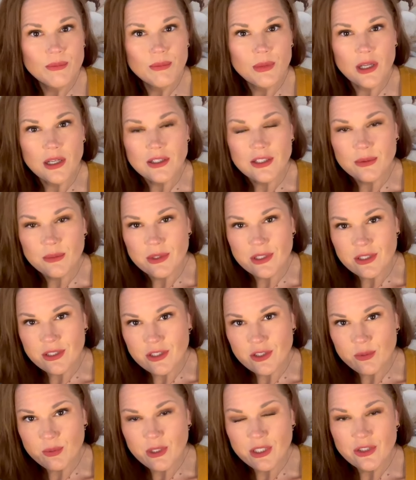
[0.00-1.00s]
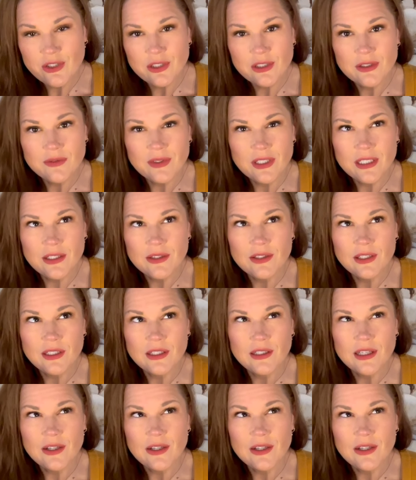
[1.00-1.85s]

possibly suspension of anything